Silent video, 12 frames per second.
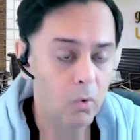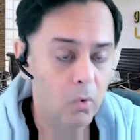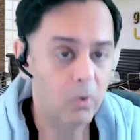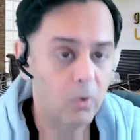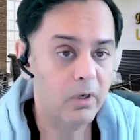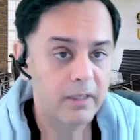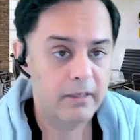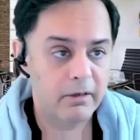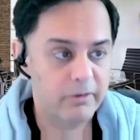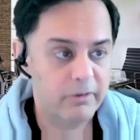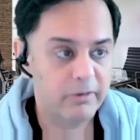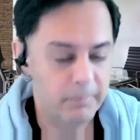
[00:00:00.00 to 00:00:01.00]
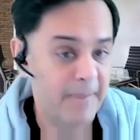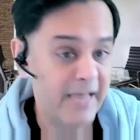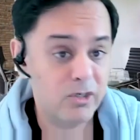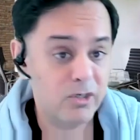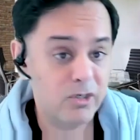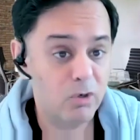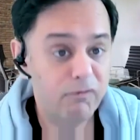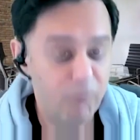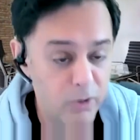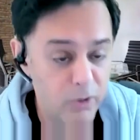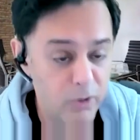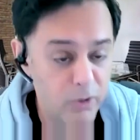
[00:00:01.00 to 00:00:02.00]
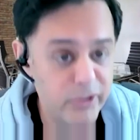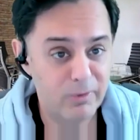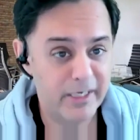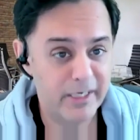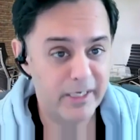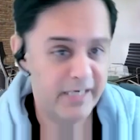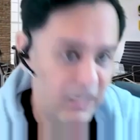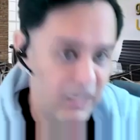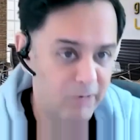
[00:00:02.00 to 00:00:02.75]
or you because banks don't force you to buy one they